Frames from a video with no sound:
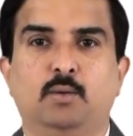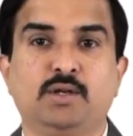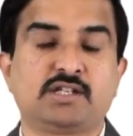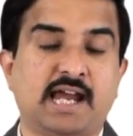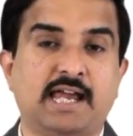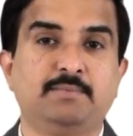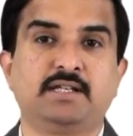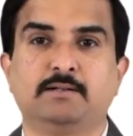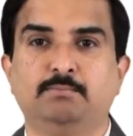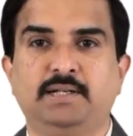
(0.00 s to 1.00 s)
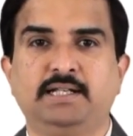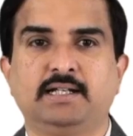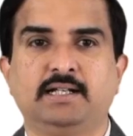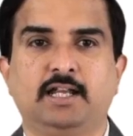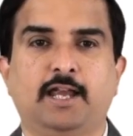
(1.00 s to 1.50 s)
which can be
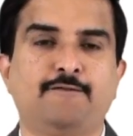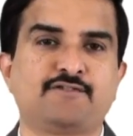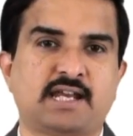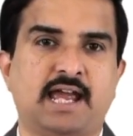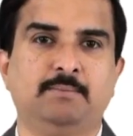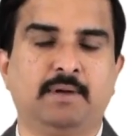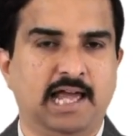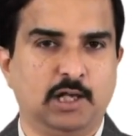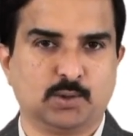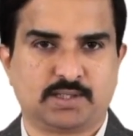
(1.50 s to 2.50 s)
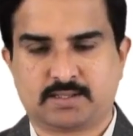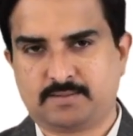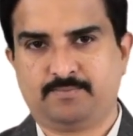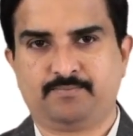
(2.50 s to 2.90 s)
completed if time allows.